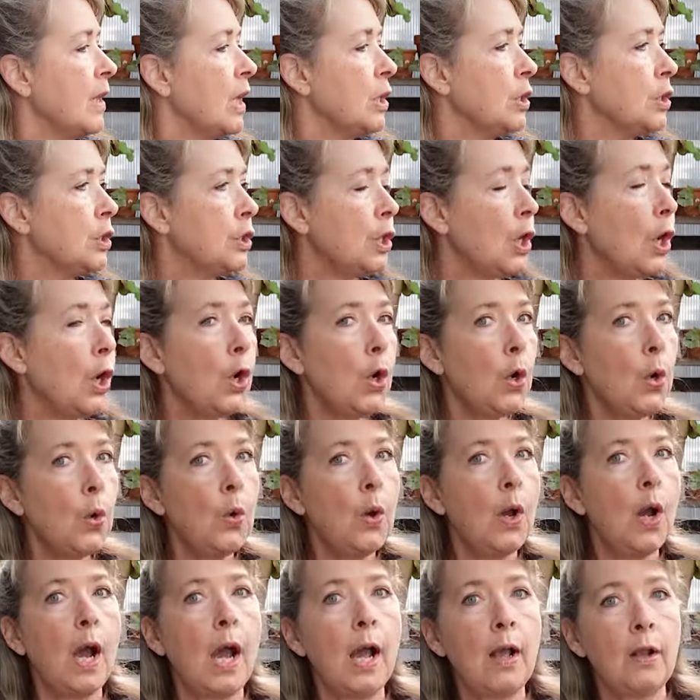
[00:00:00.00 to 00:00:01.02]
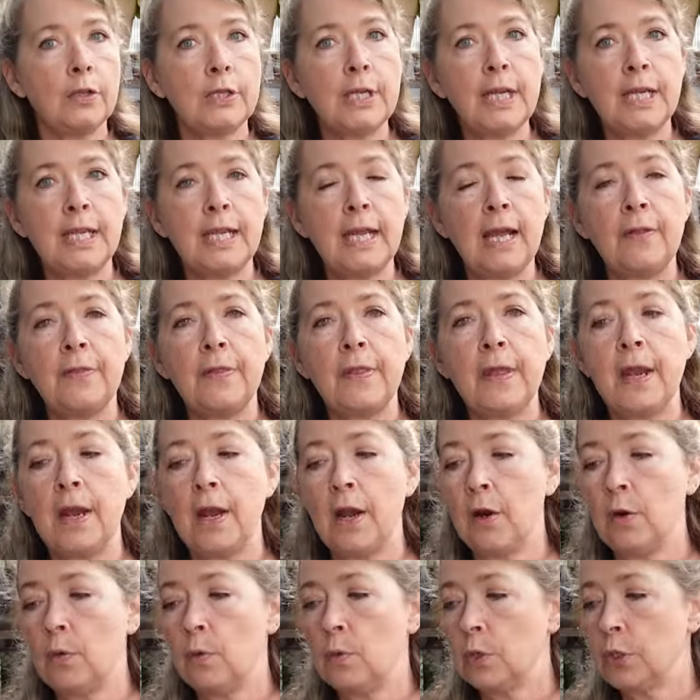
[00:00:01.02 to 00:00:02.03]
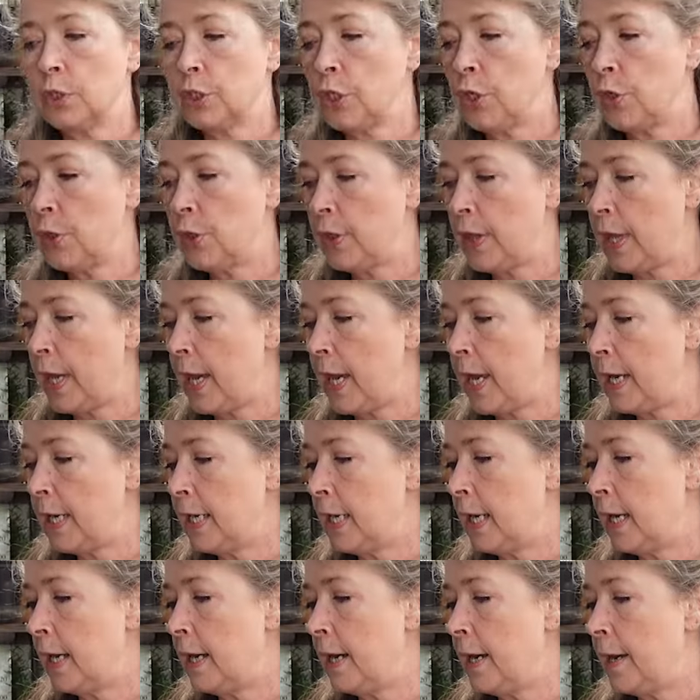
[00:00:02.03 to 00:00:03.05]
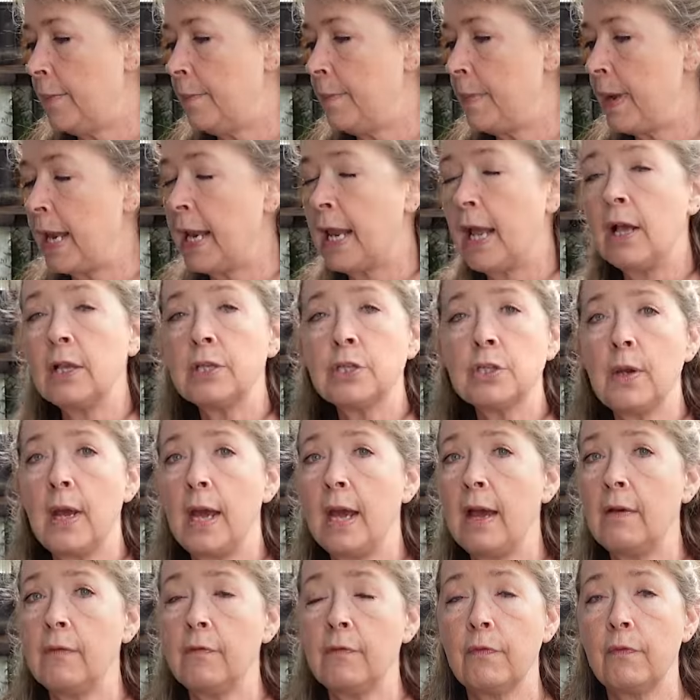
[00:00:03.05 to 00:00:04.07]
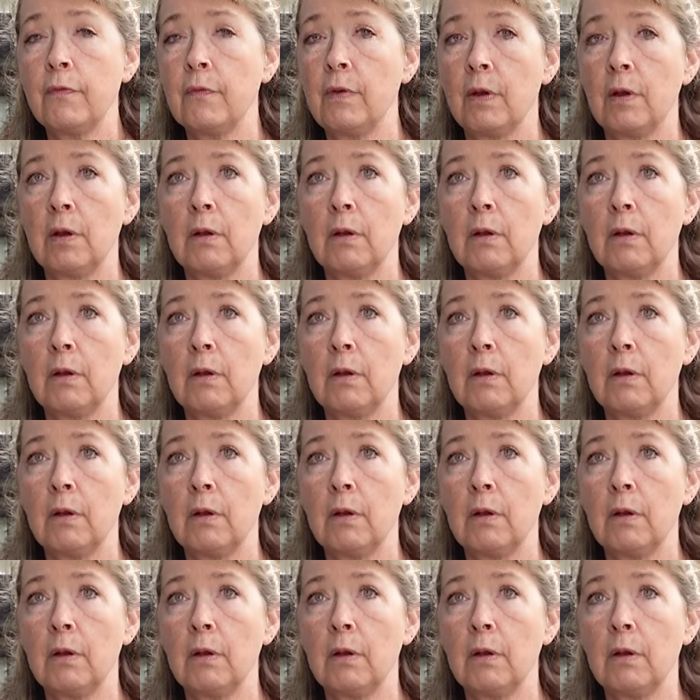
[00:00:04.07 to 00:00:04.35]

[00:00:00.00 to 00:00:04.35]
So I'll take you out there. We'll show you that. And I also have